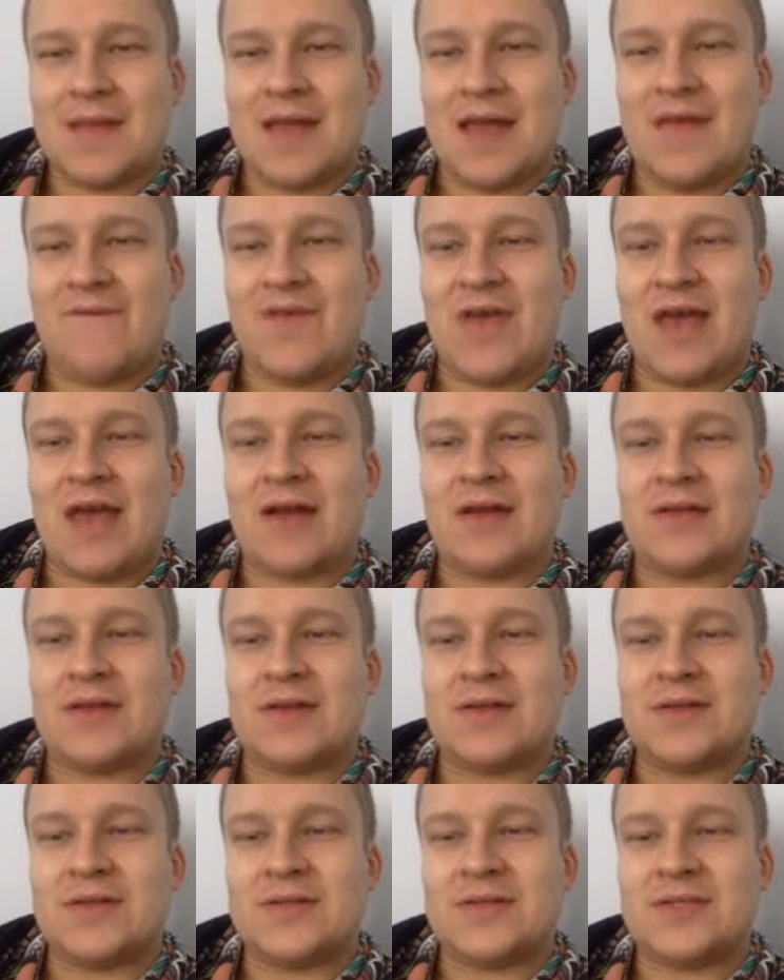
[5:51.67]
if
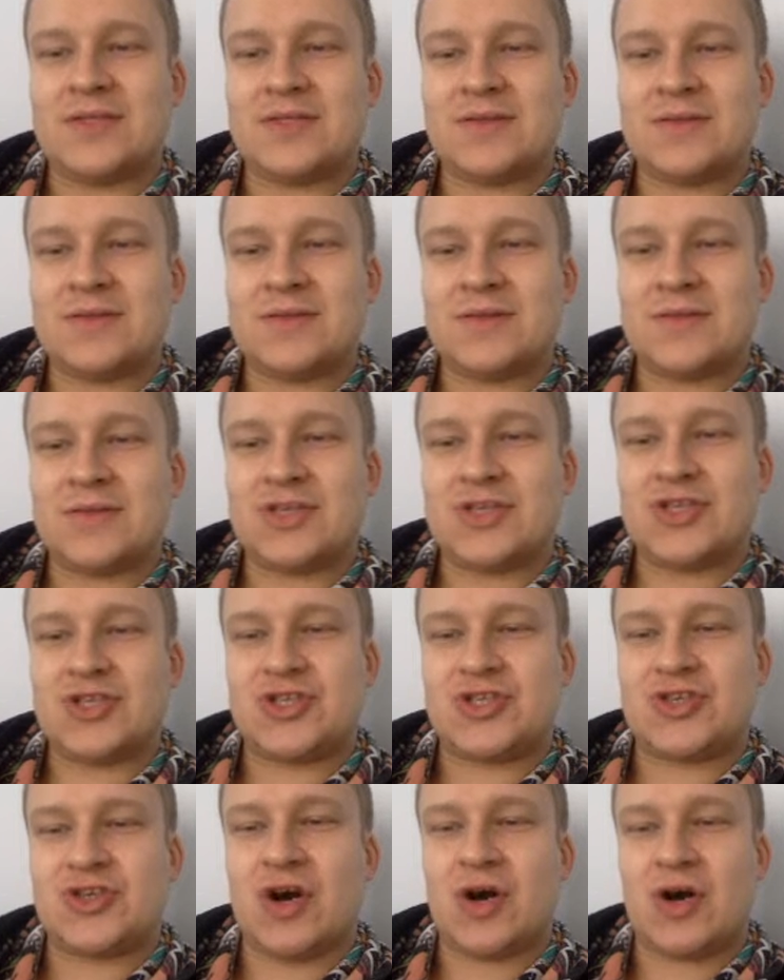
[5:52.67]
England
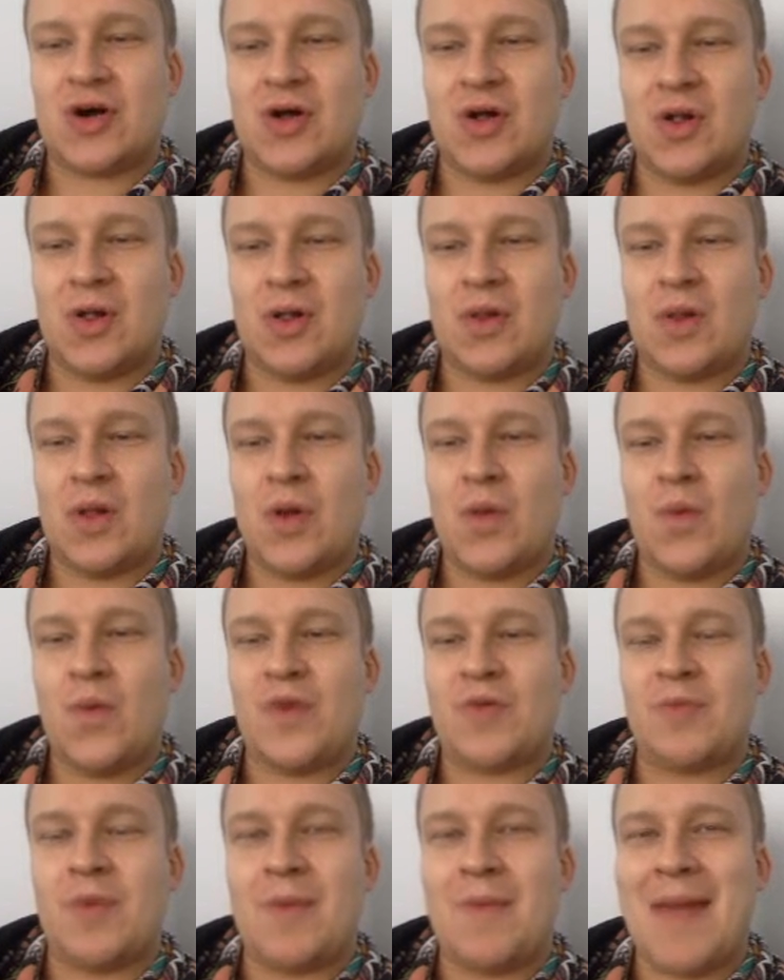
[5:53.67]
struggle
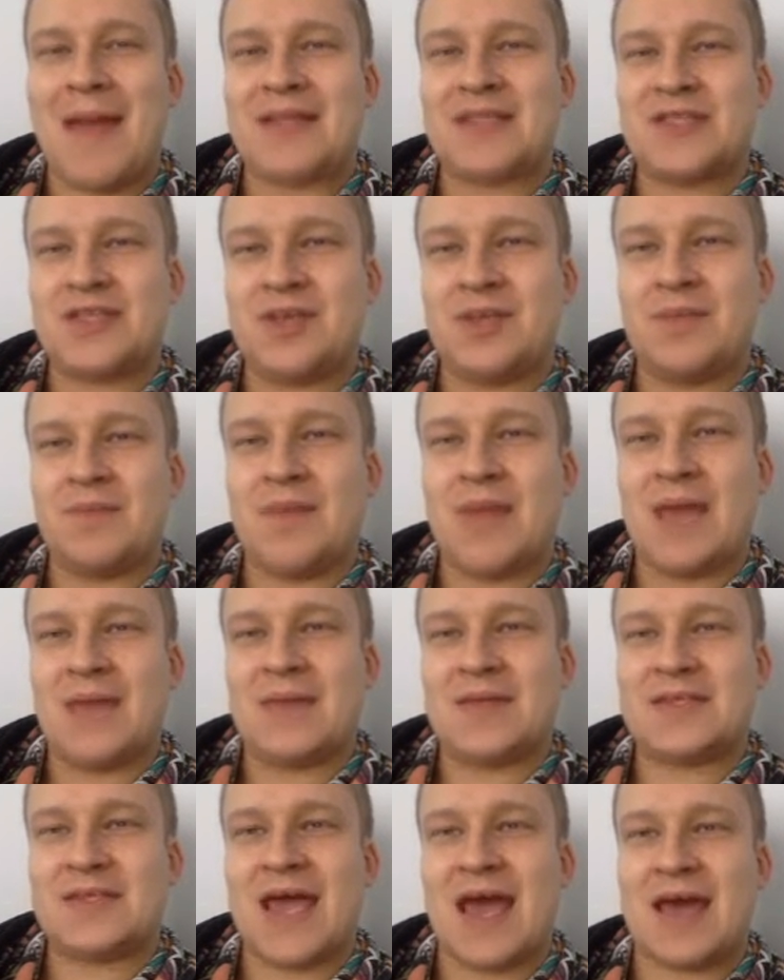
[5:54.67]
with momentum in
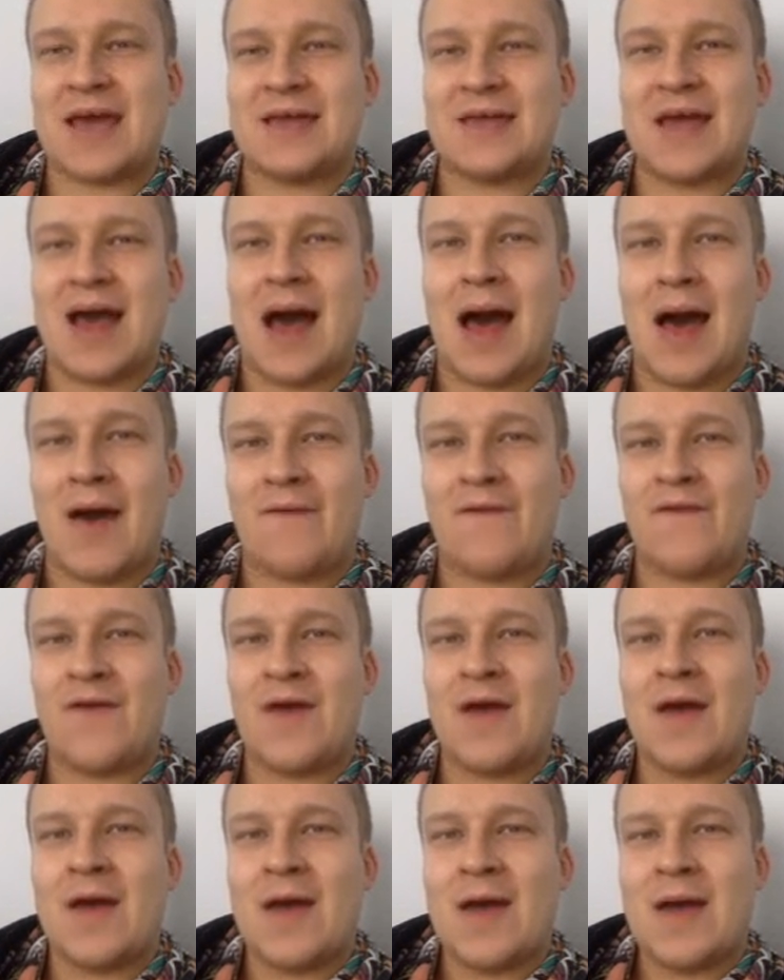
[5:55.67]
the second half,
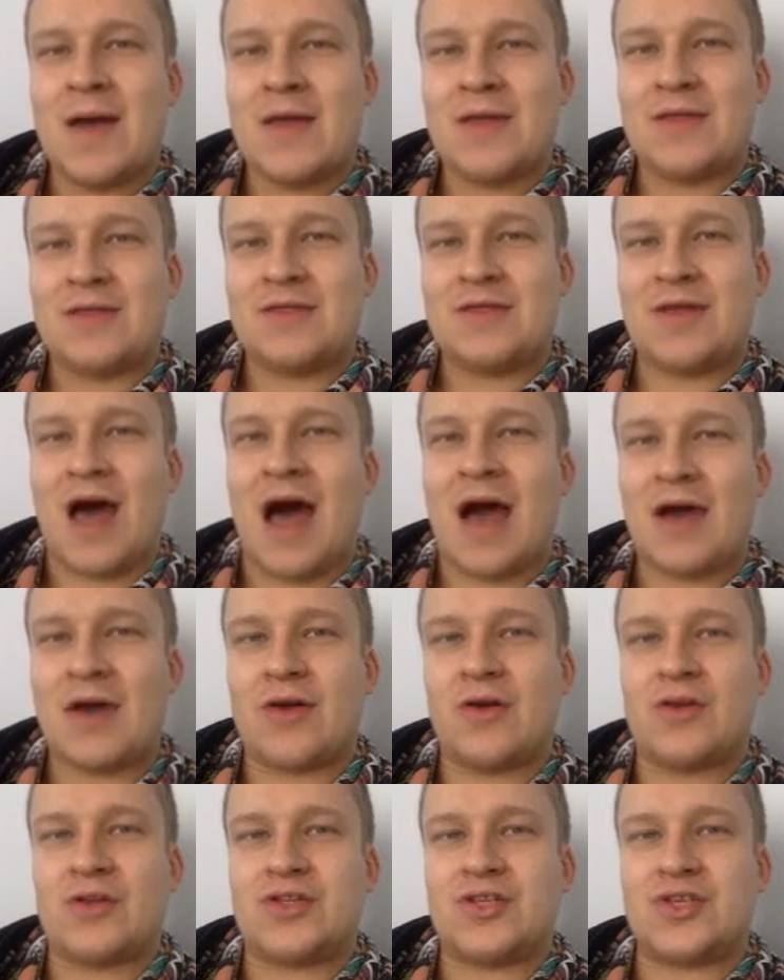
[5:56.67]
that
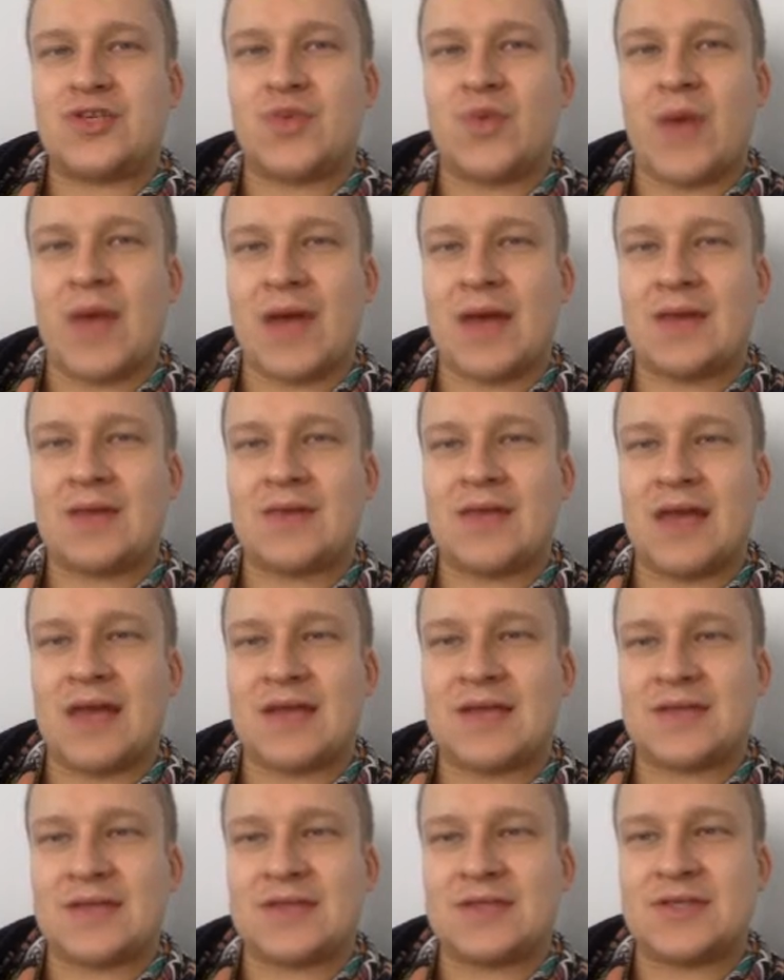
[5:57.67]
could swing
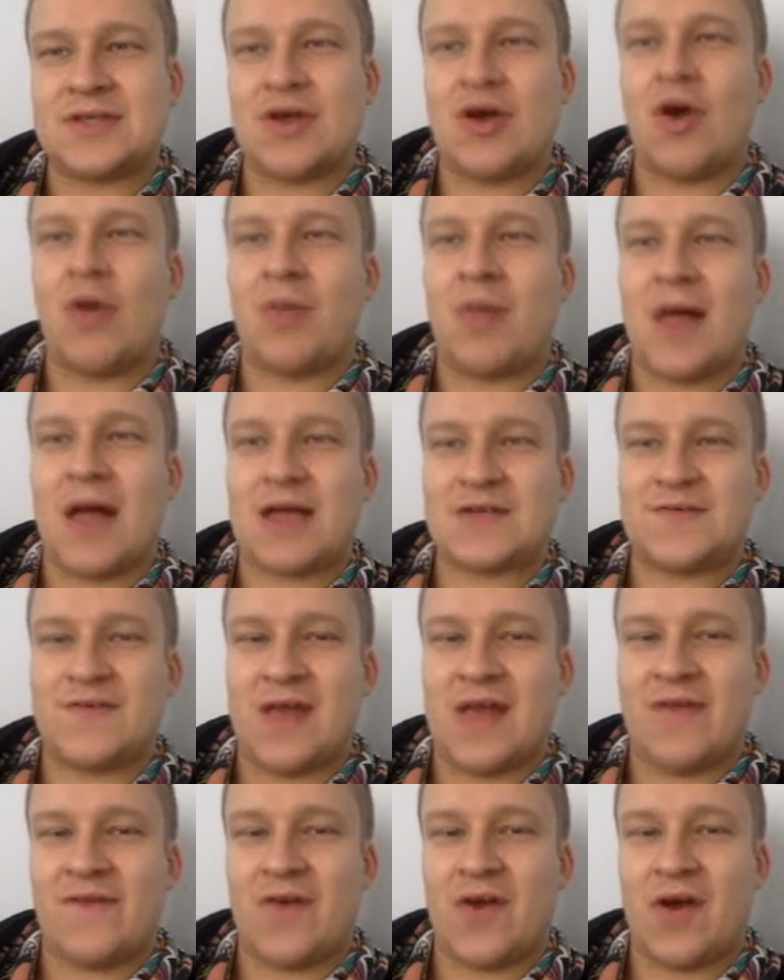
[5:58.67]
things into the All Blacks'
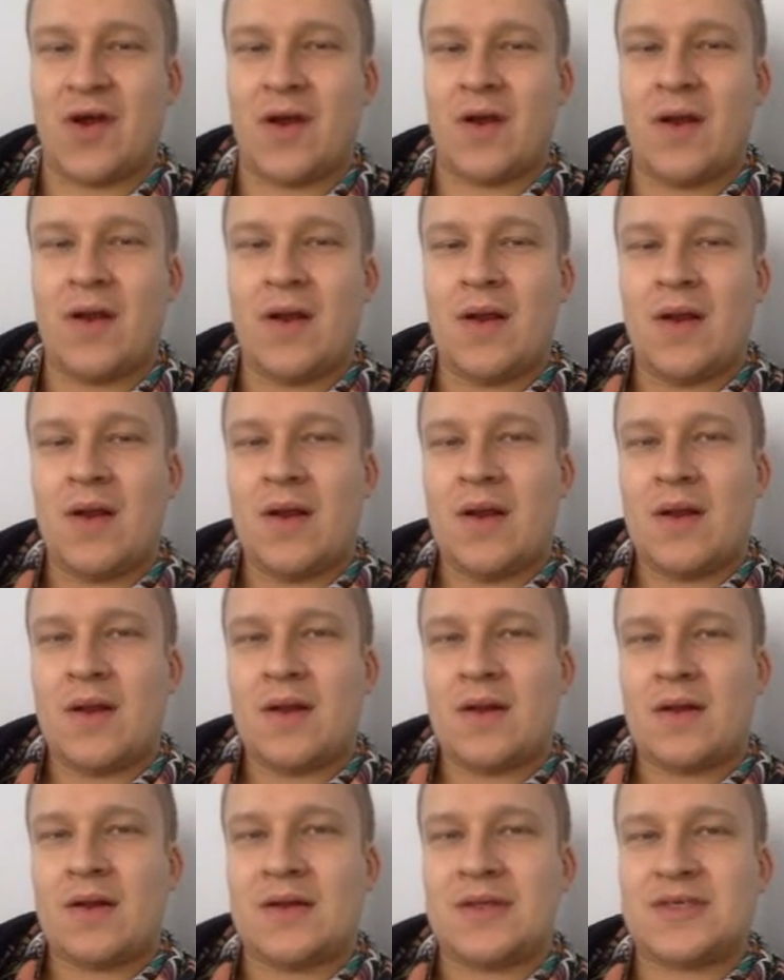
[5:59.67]
favour.
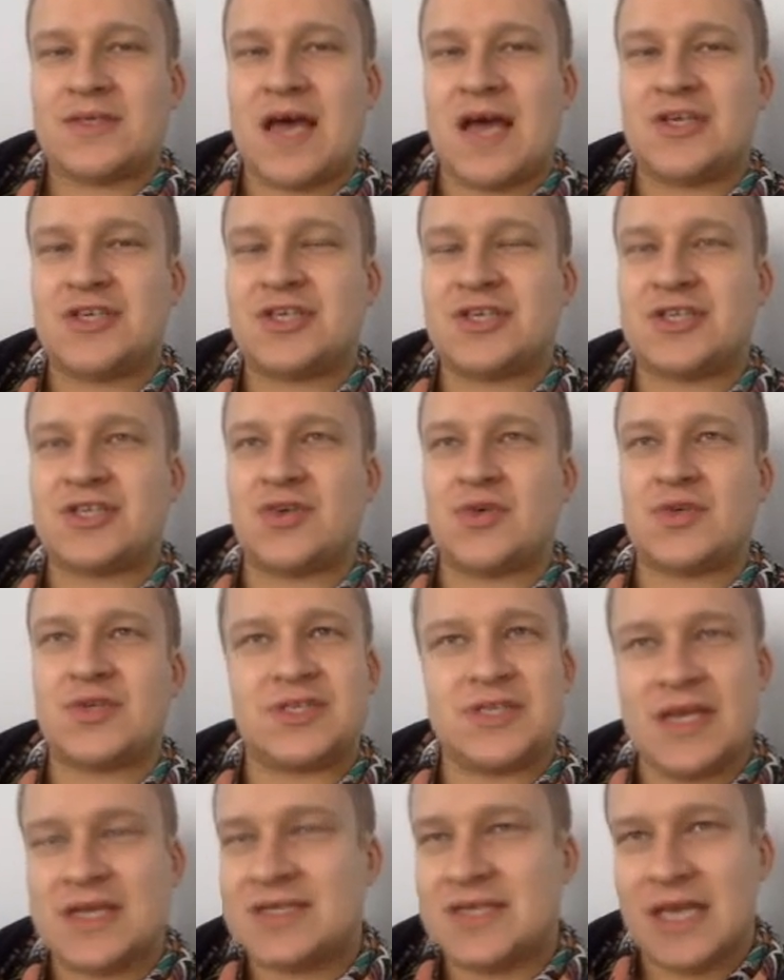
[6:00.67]
Because I just don't
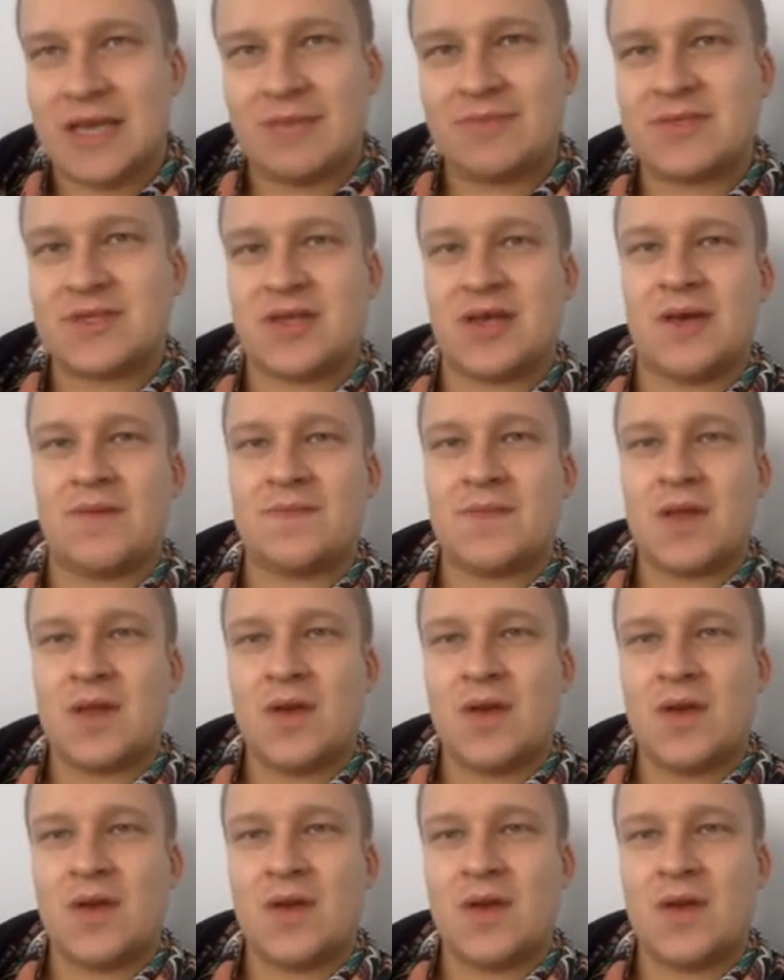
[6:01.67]
see teams that